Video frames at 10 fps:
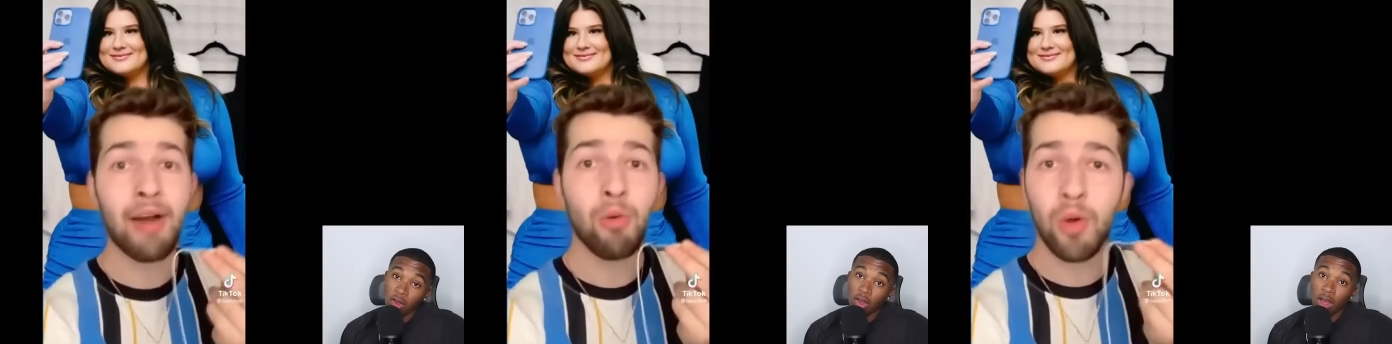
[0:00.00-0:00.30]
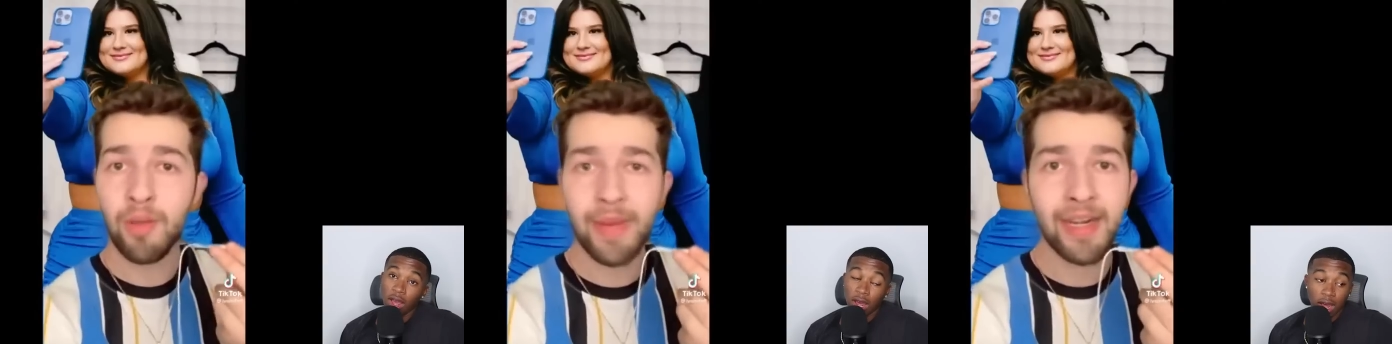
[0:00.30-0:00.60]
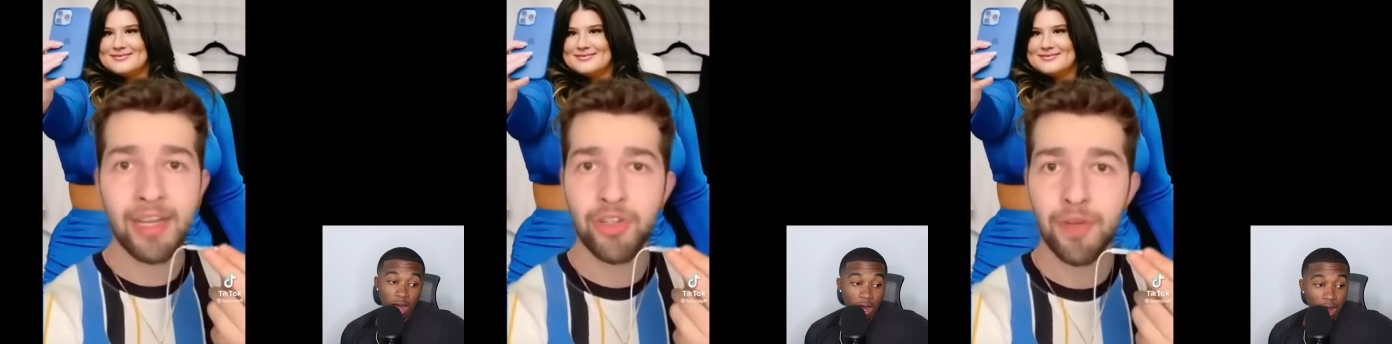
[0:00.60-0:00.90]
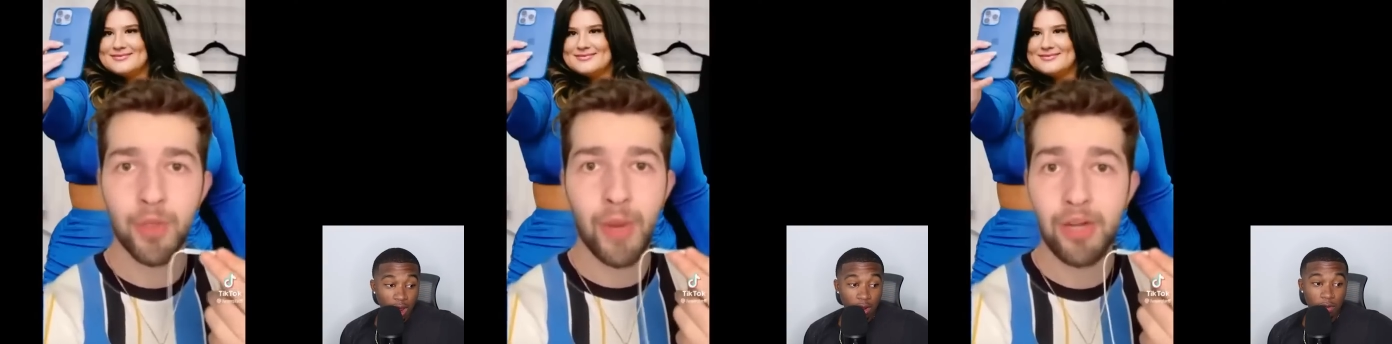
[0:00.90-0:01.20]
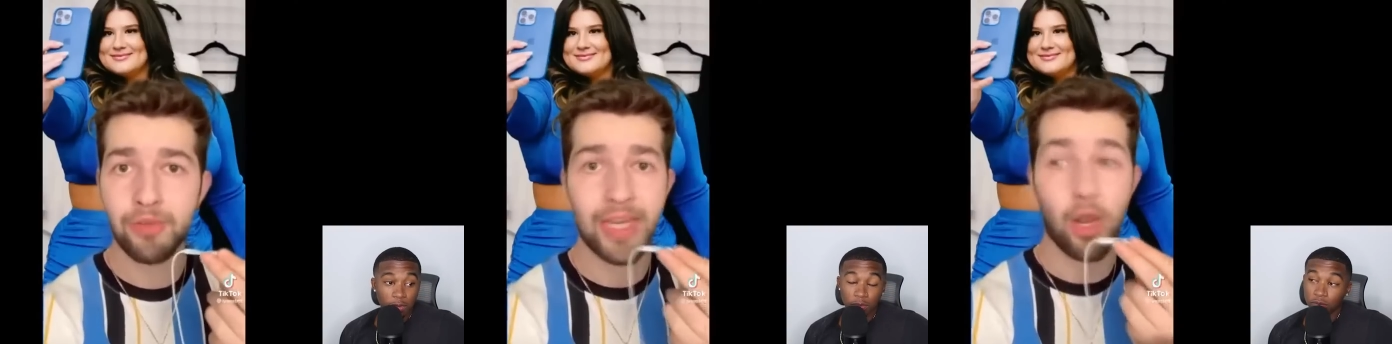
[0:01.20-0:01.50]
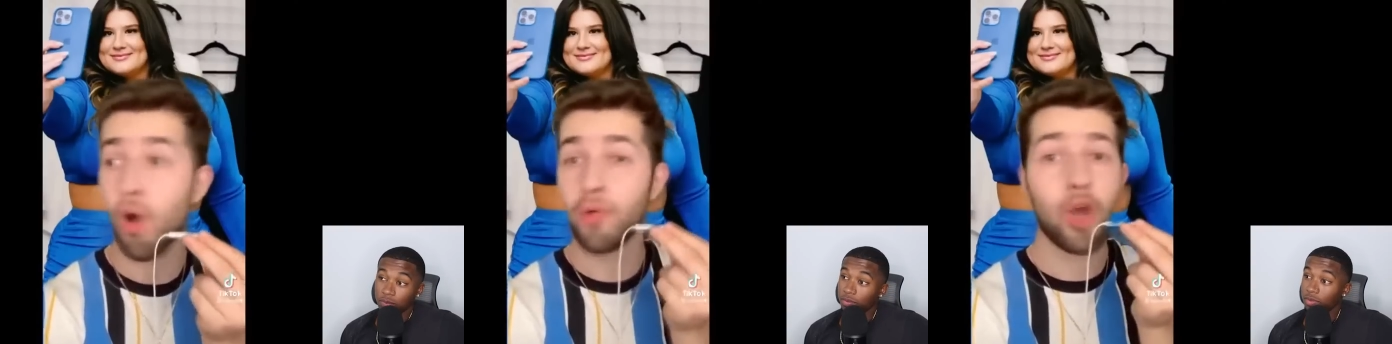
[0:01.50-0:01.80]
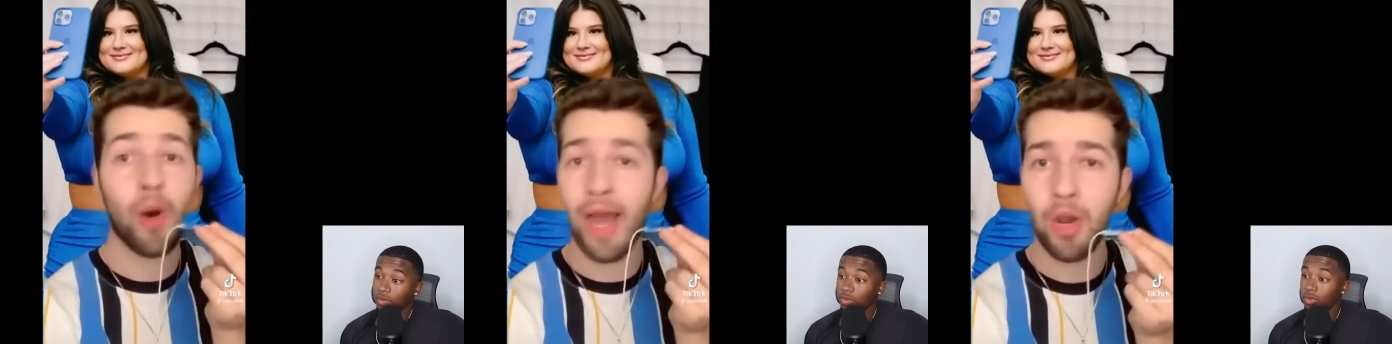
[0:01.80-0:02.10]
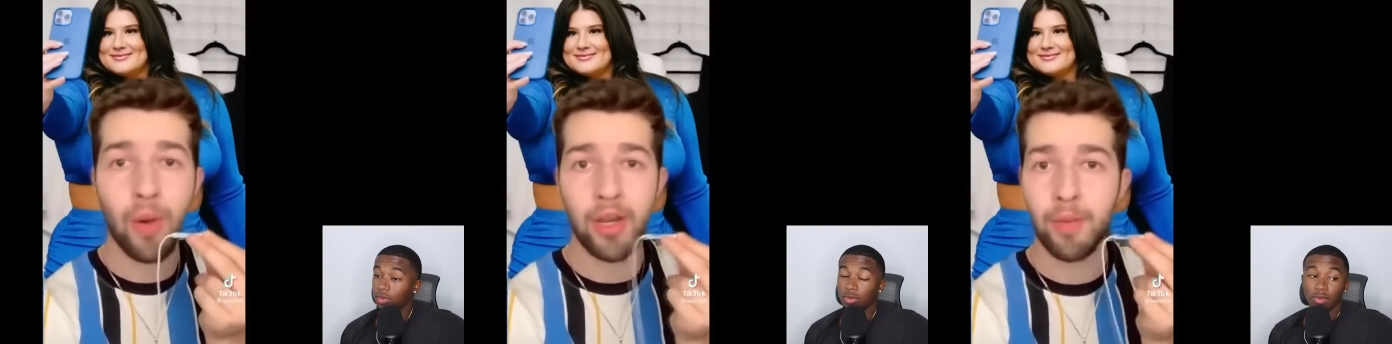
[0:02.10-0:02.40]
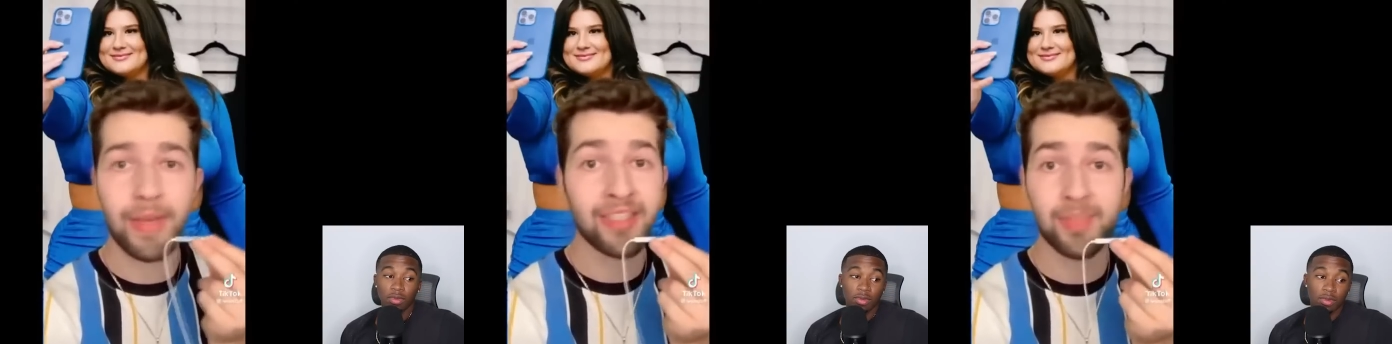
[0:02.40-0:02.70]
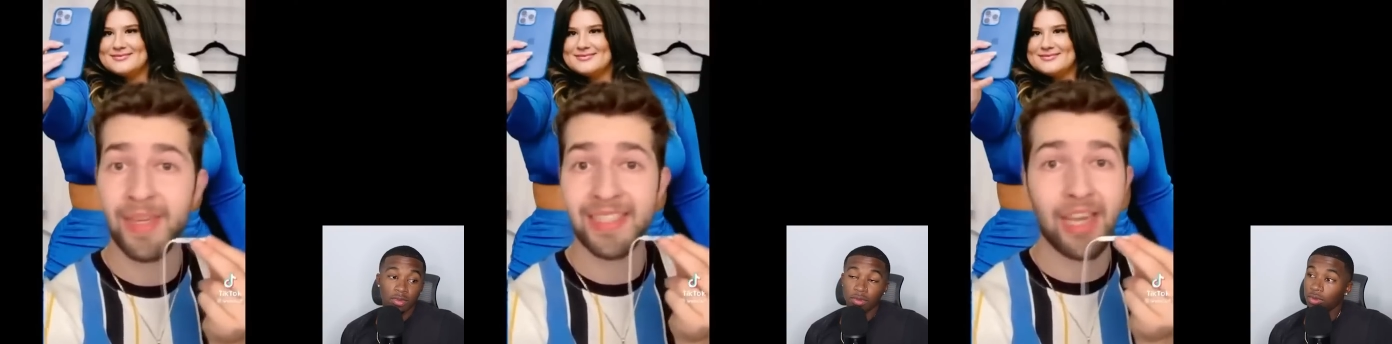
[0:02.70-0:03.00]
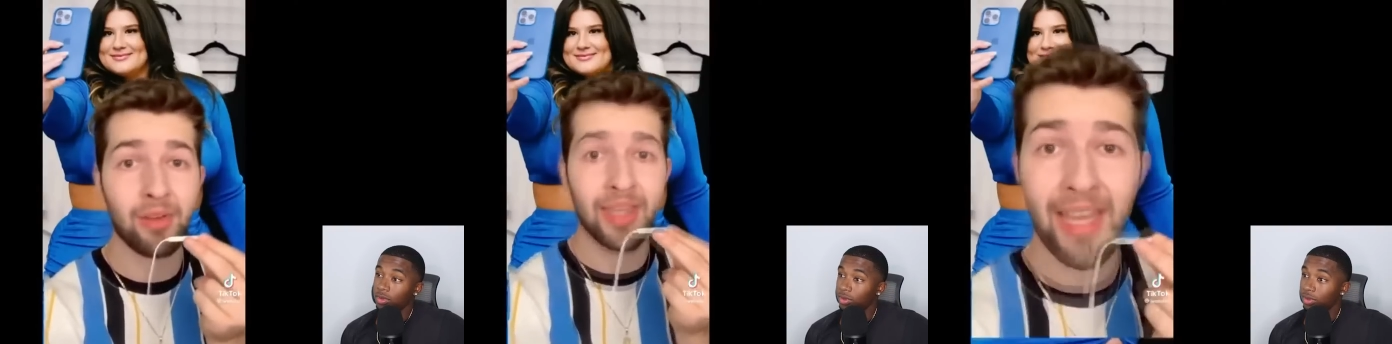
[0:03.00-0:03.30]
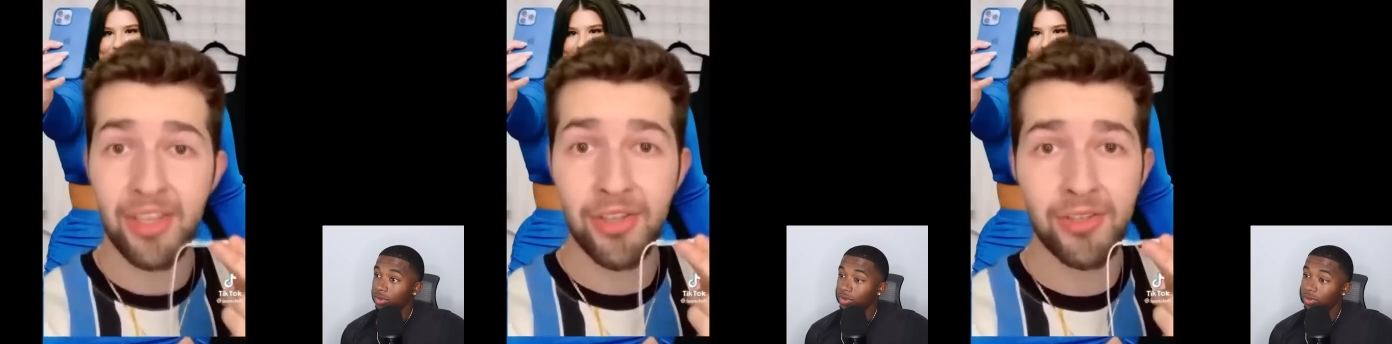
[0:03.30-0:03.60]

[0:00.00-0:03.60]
Speaker 1: Now, it would have been an issue if the ranch was like, oh no, I don't want your business because I don't like